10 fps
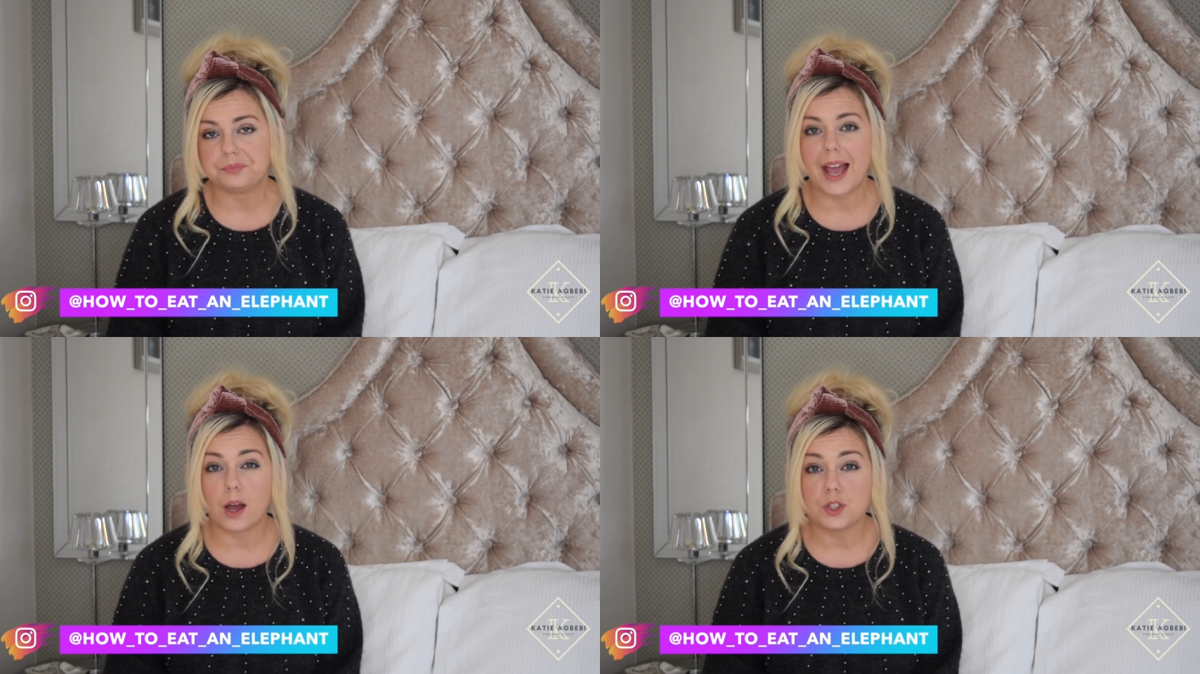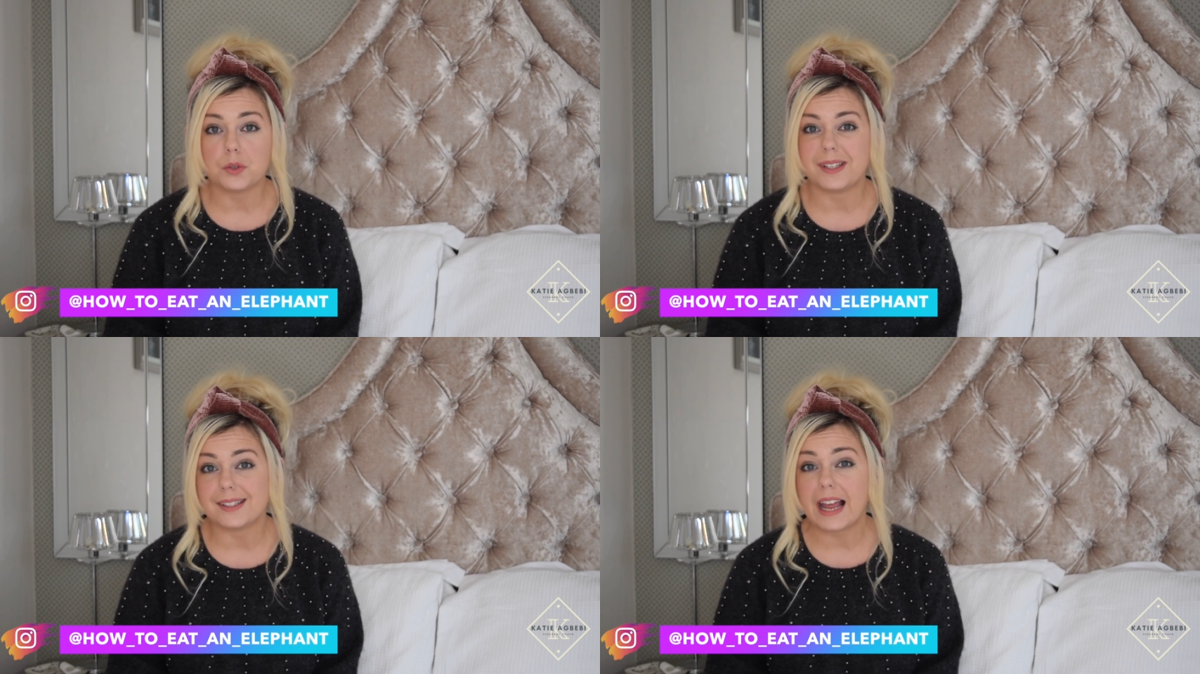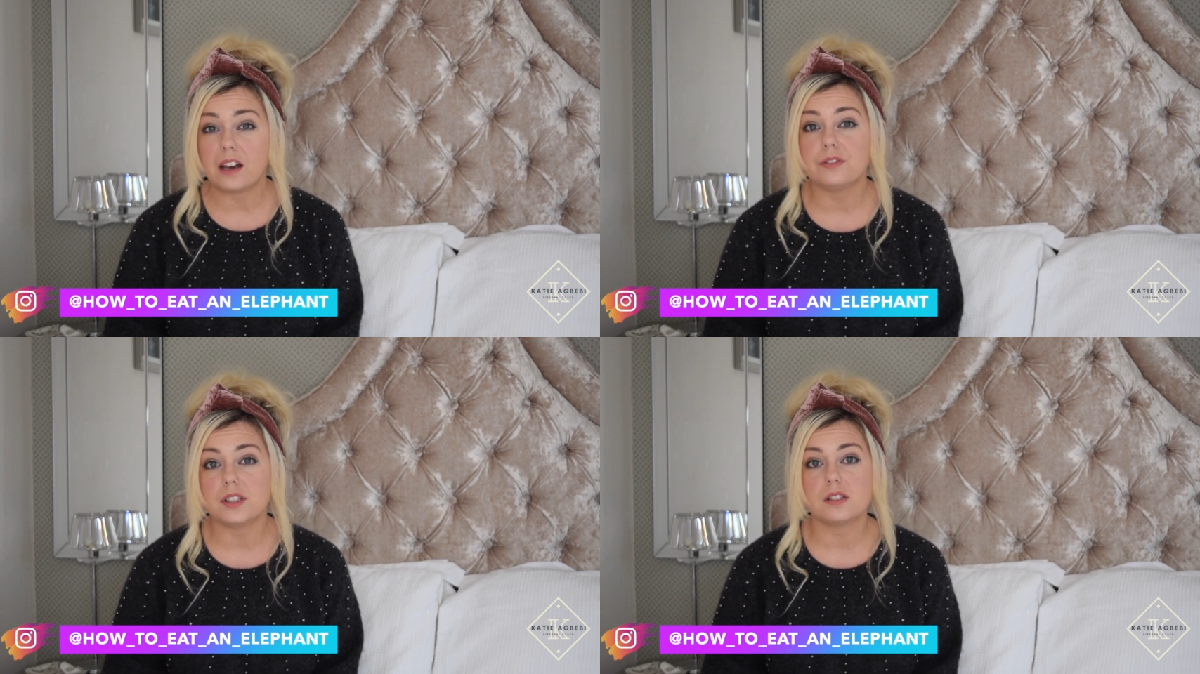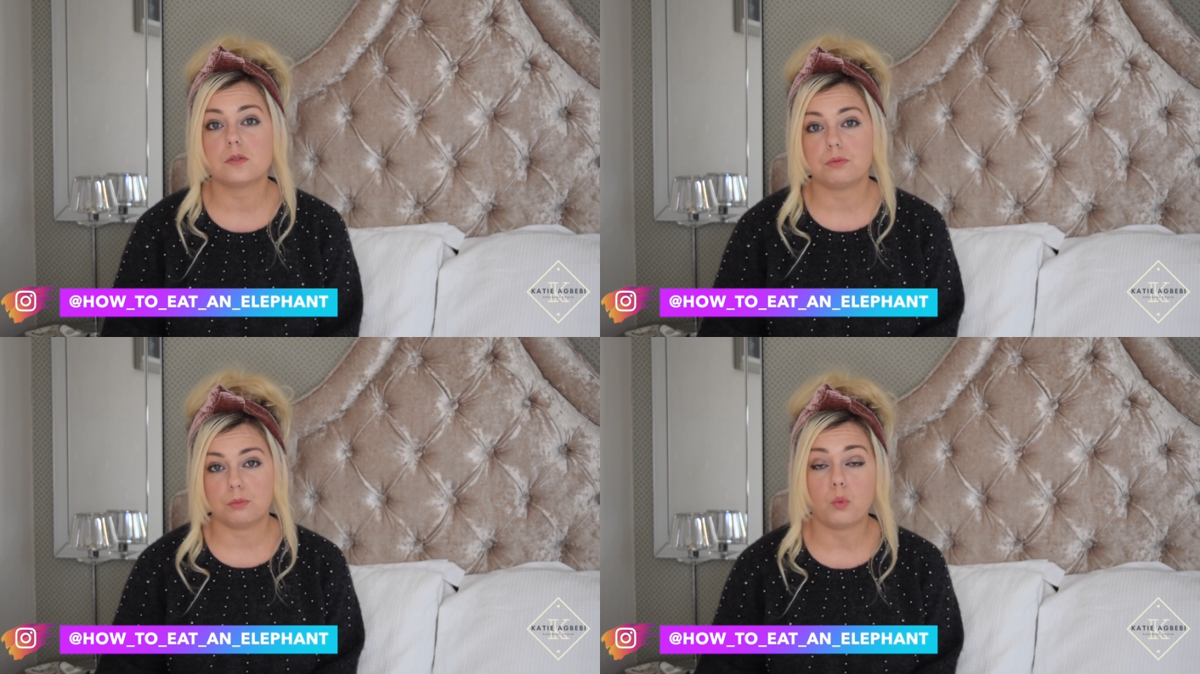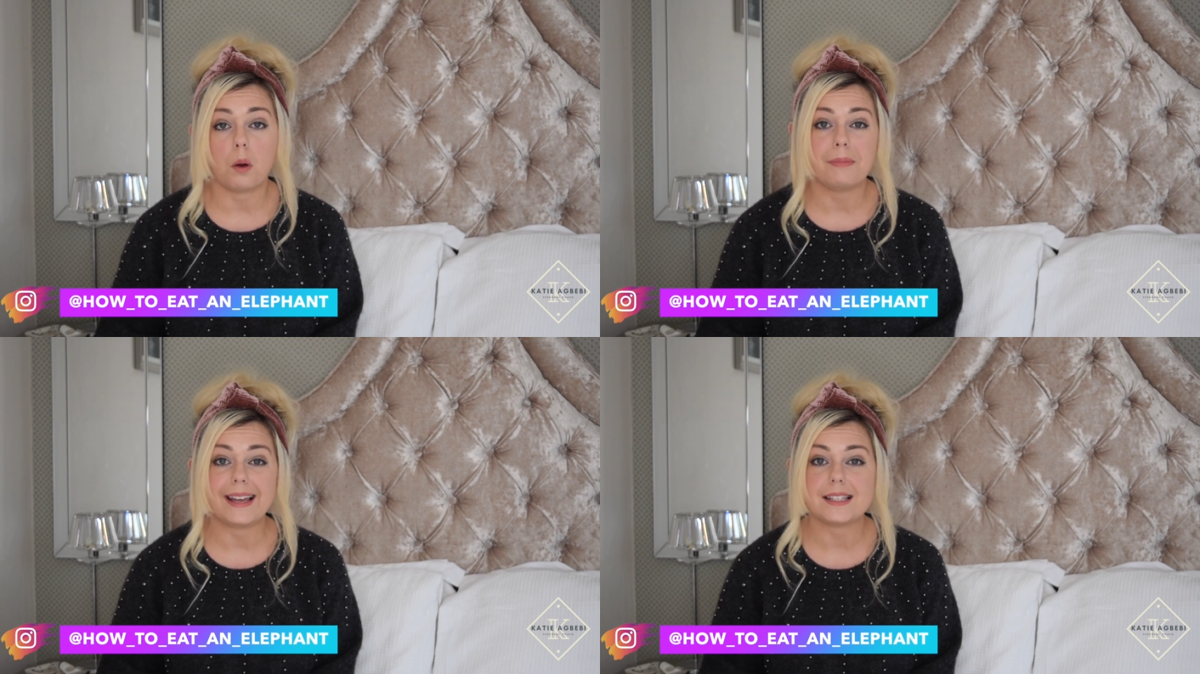How do you eat an elephant?
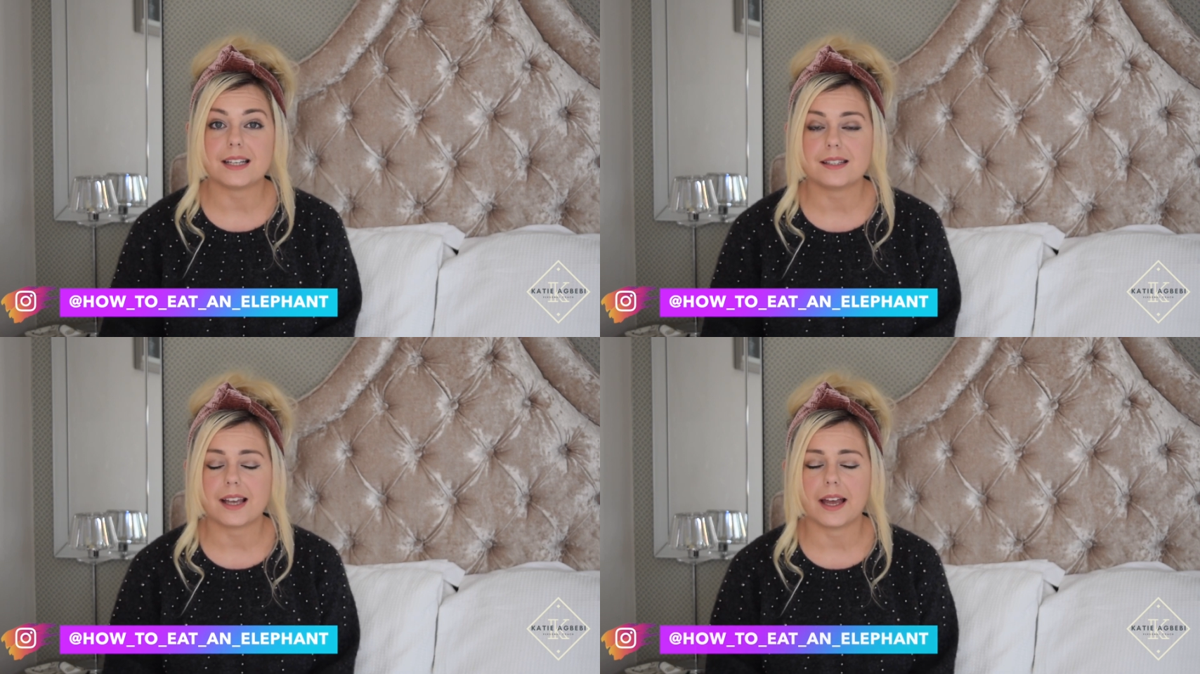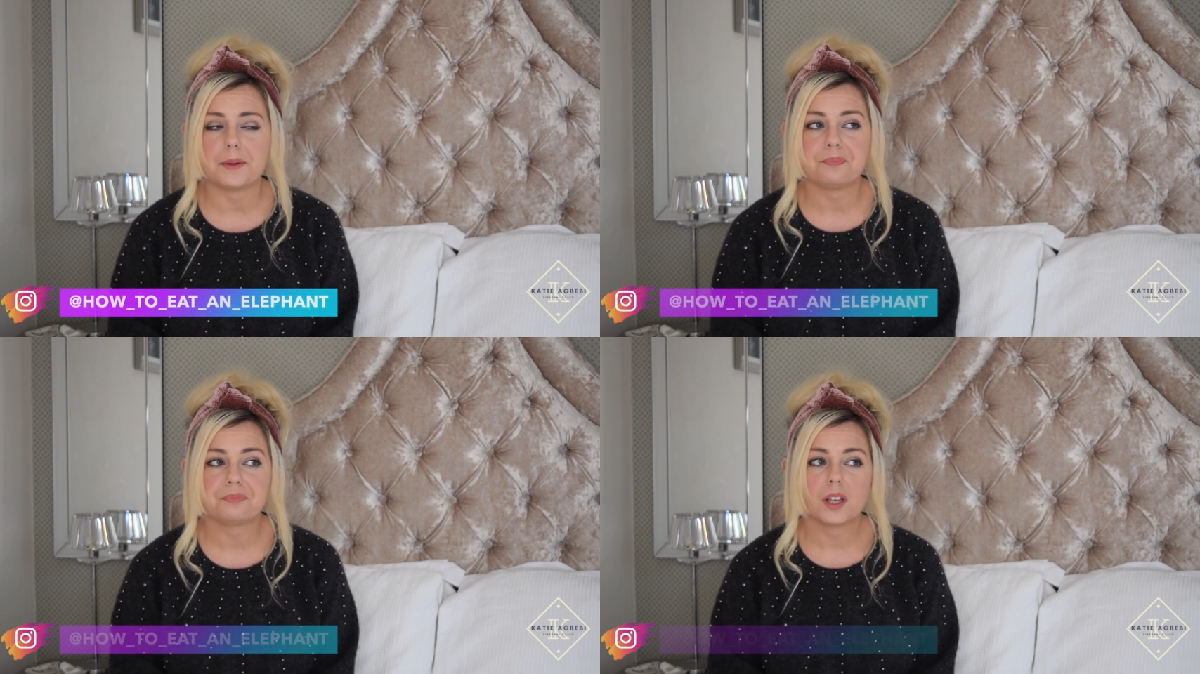One bite at a time.